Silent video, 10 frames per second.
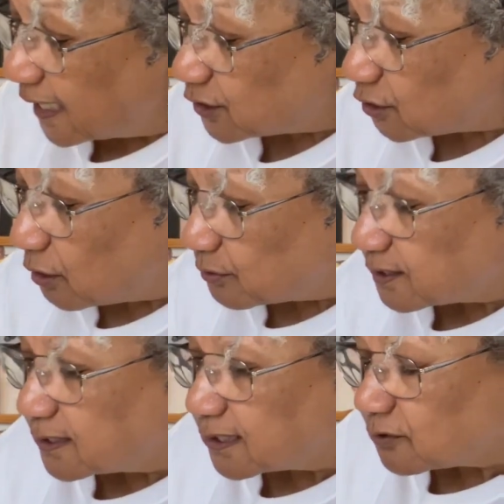I
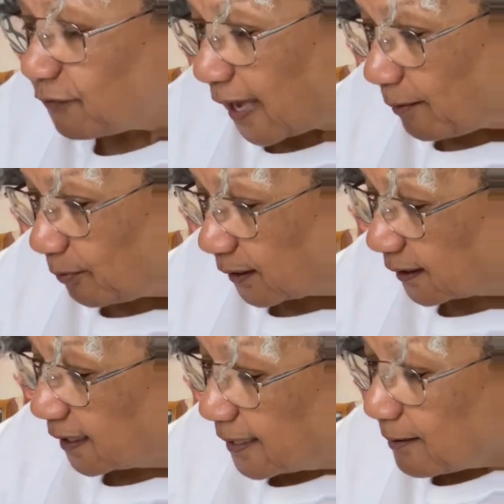chose this
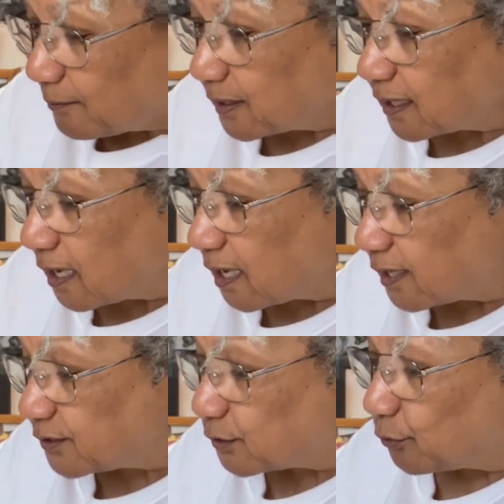fabric
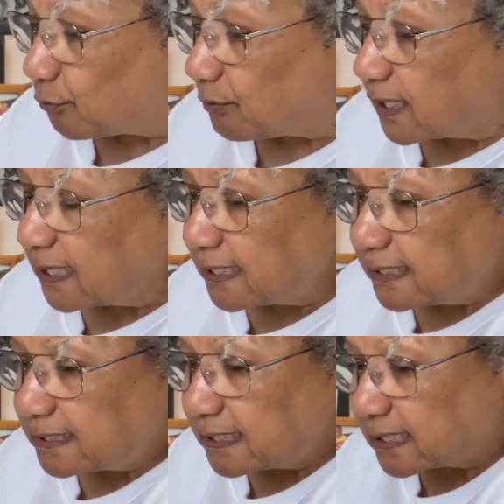because
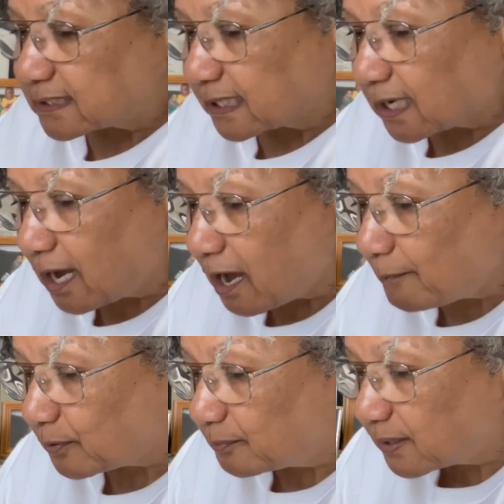green is a
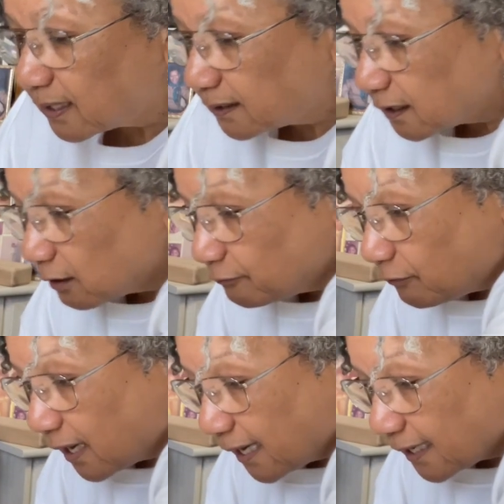complement of
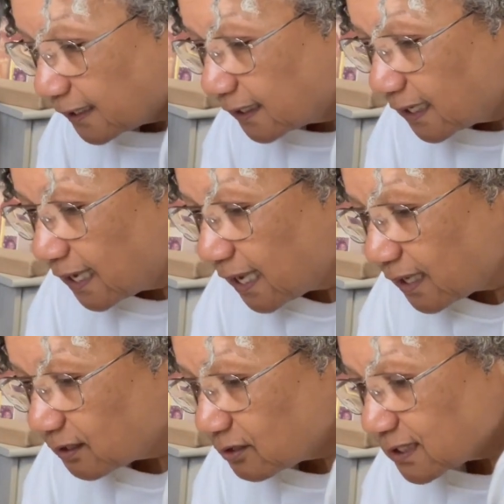red,
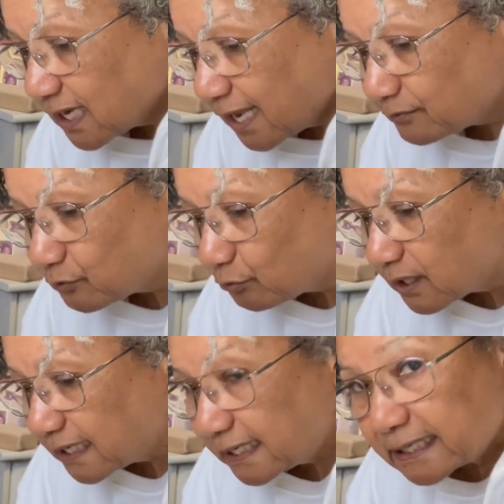and there's a lot of
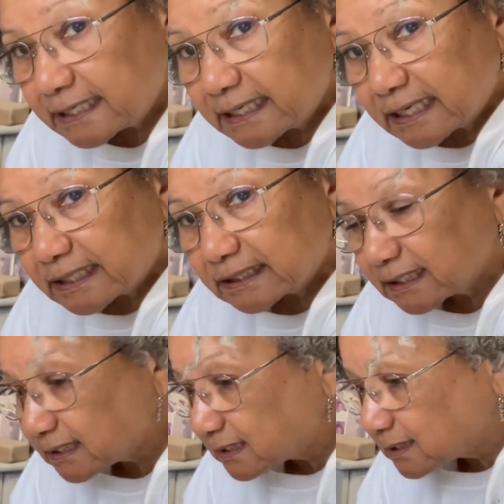green in
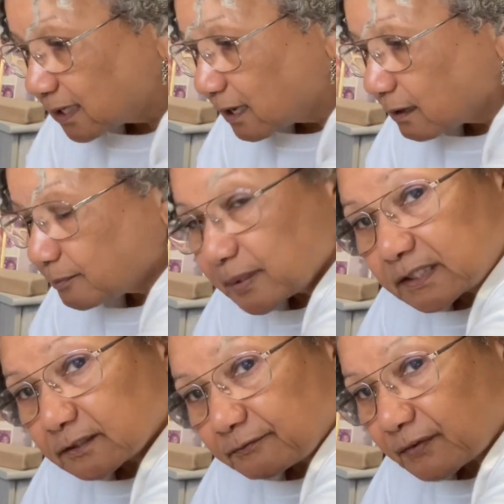this
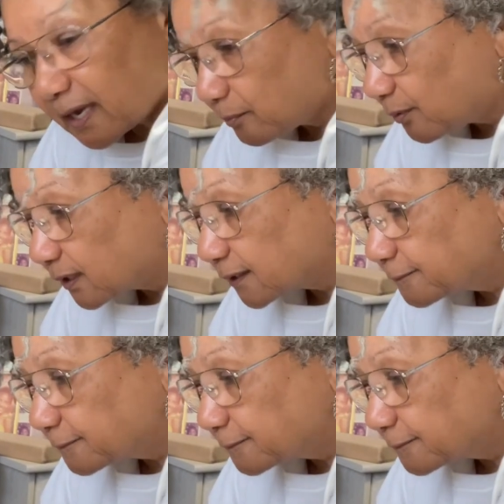piece of fabric.